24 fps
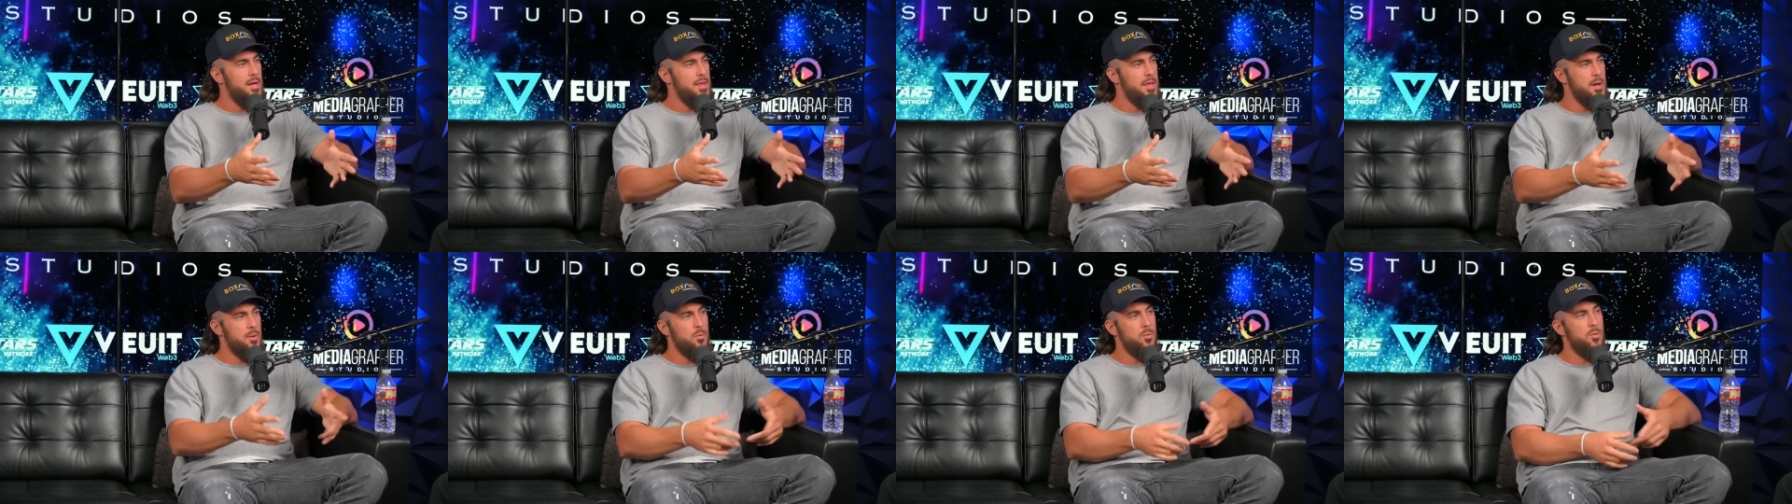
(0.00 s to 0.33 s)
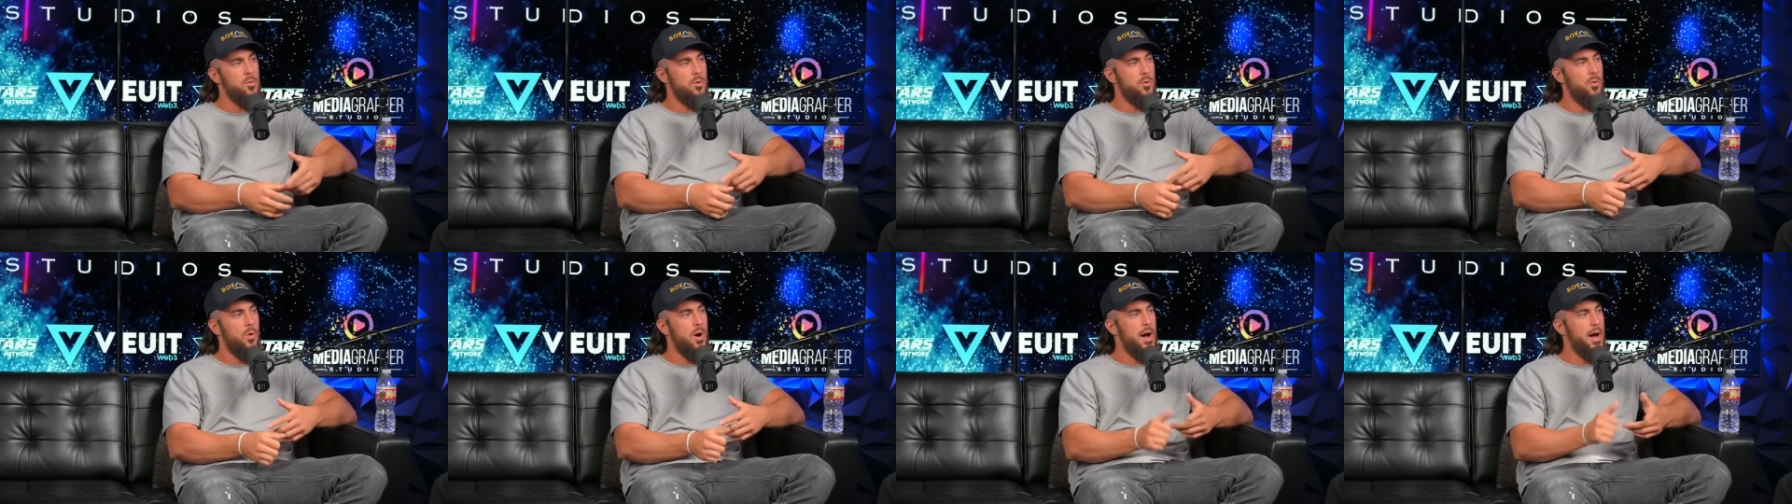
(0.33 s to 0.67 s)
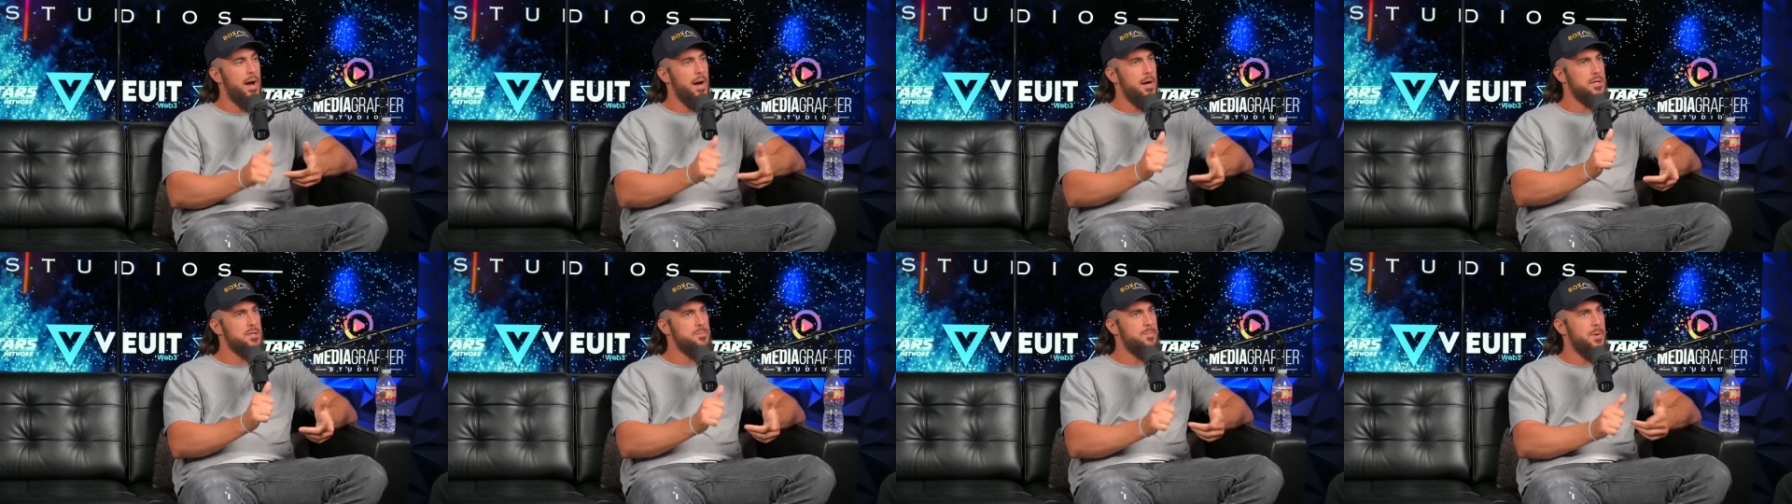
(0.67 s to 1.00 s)
They would
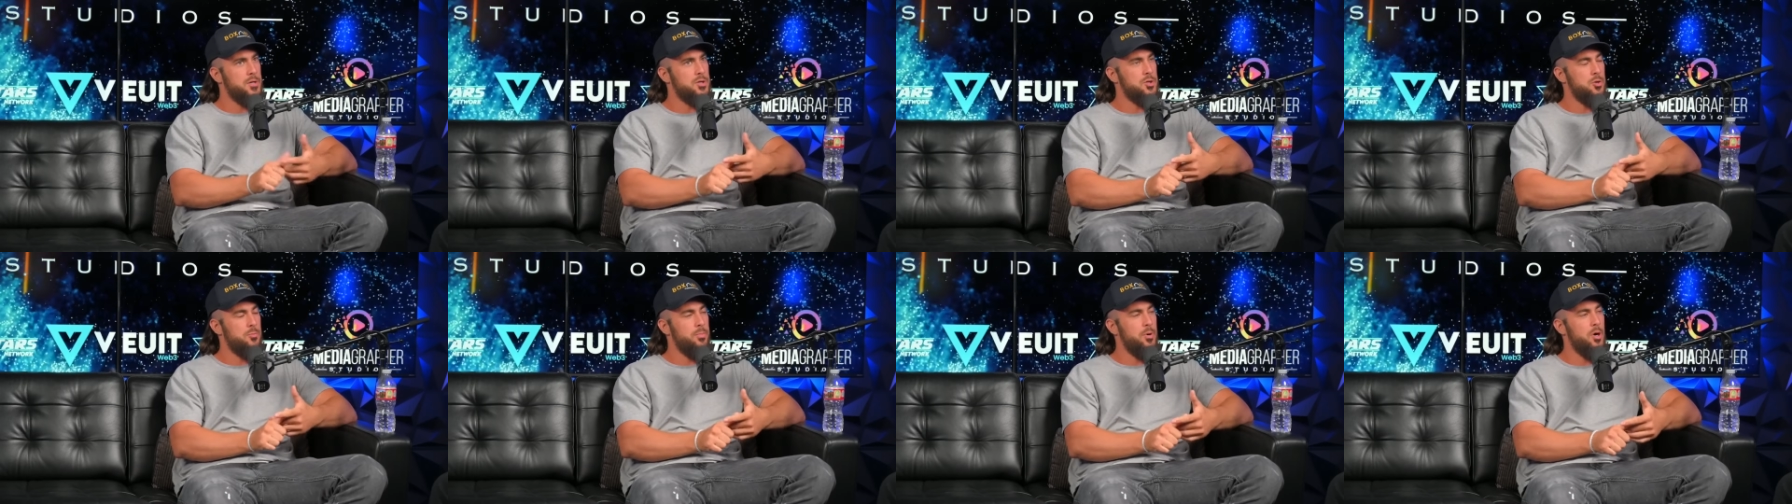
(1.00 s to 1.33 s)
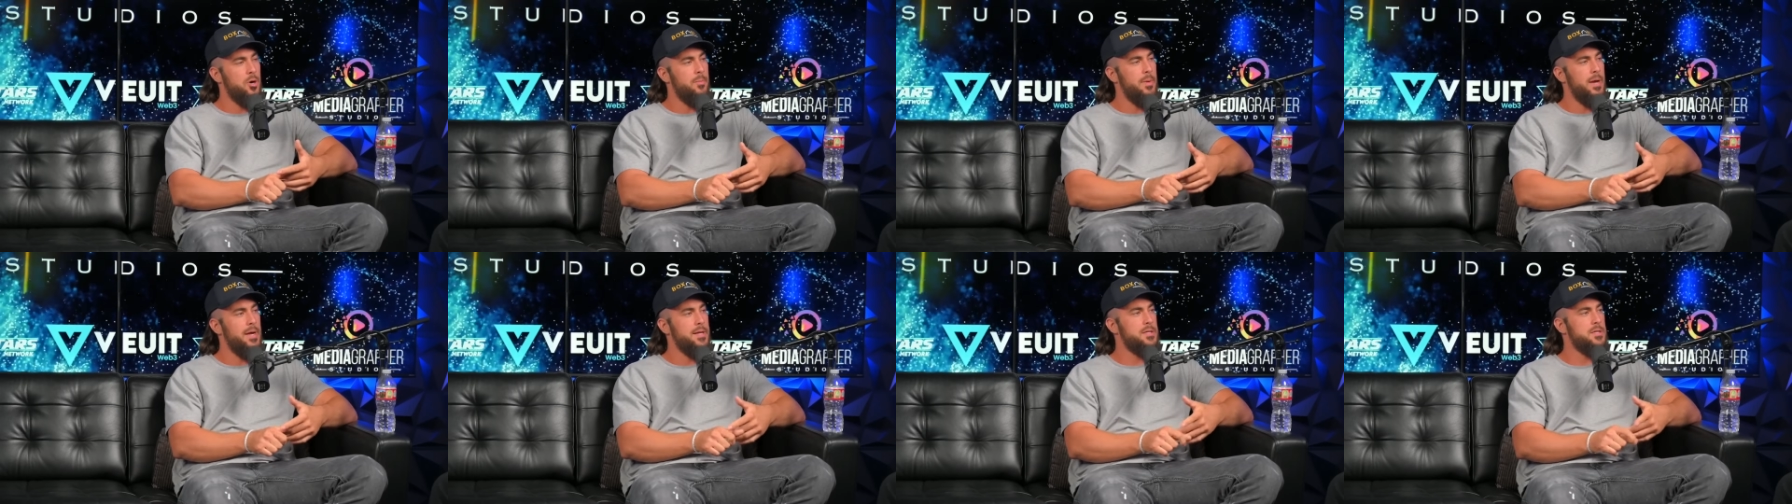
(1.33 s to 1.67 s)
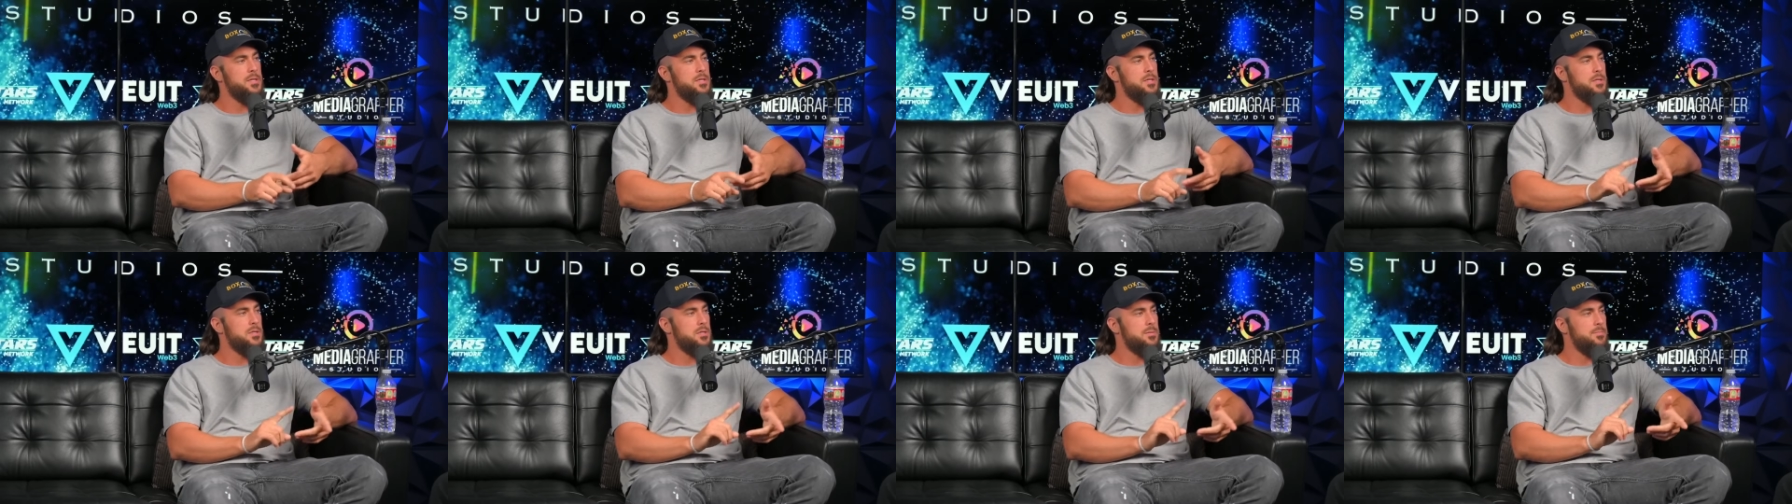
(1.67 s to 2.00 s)
require special
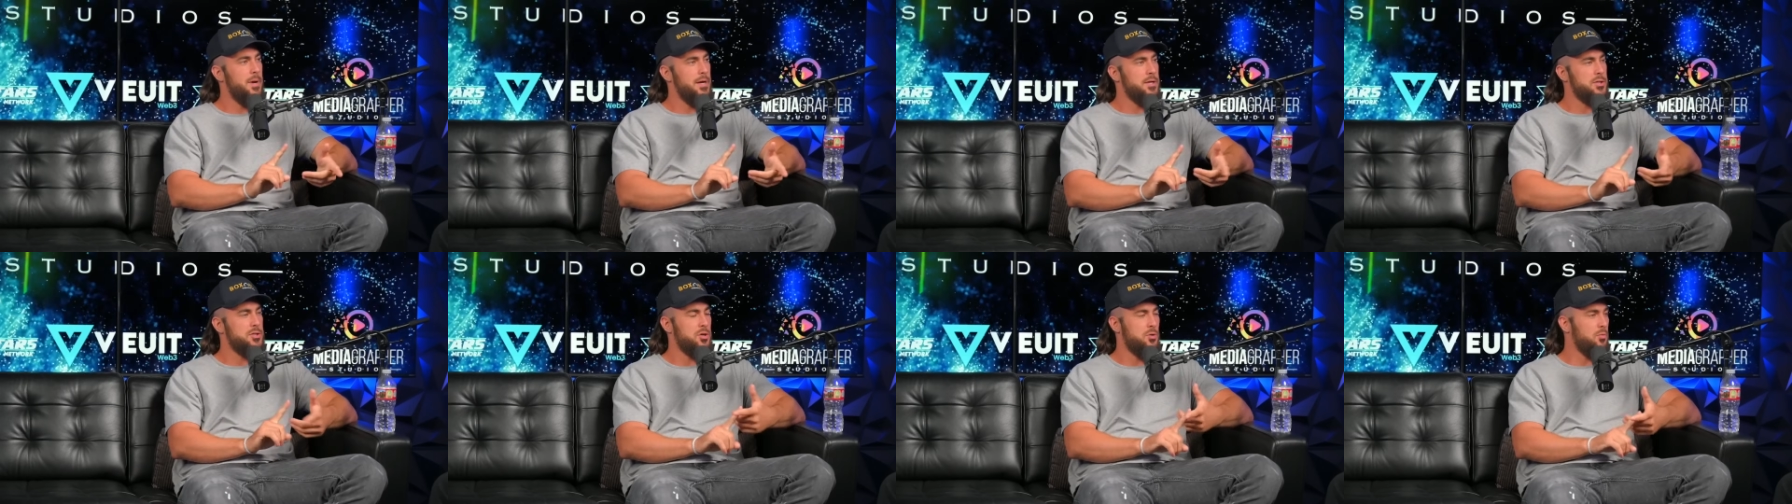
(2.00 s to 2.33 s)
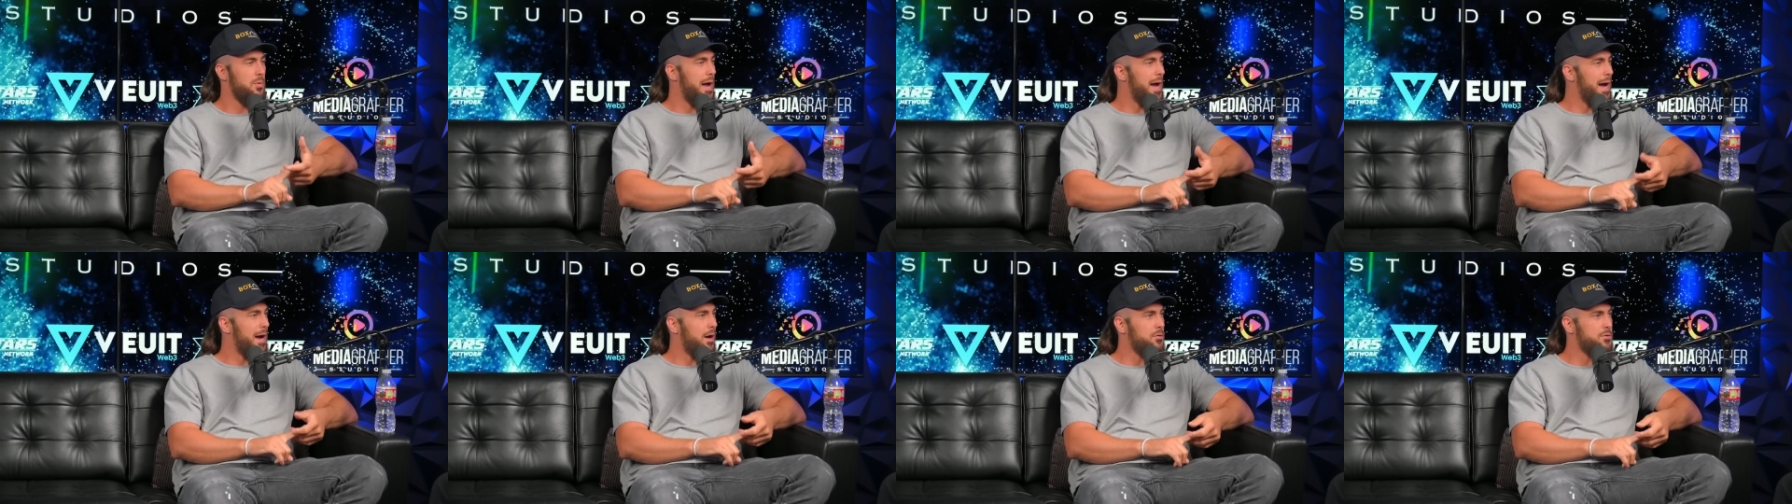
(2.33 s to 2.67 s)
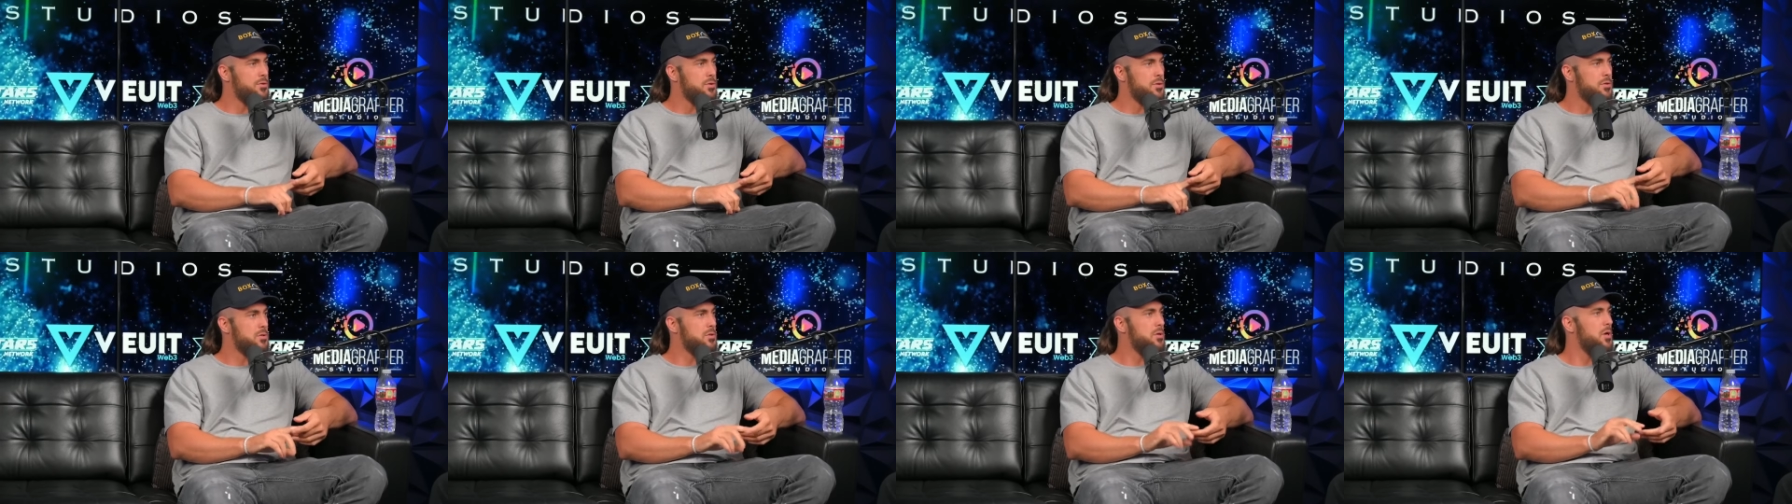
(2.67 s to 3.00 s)
permits, special
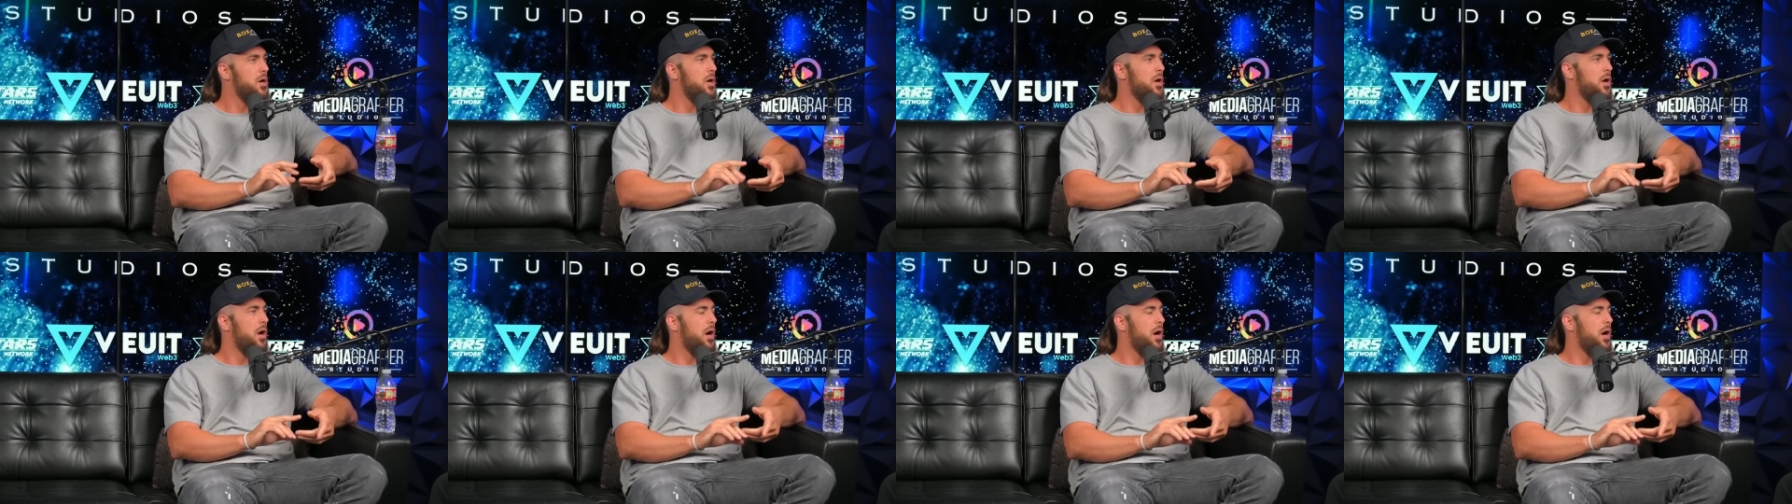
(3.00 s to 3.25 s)
routes,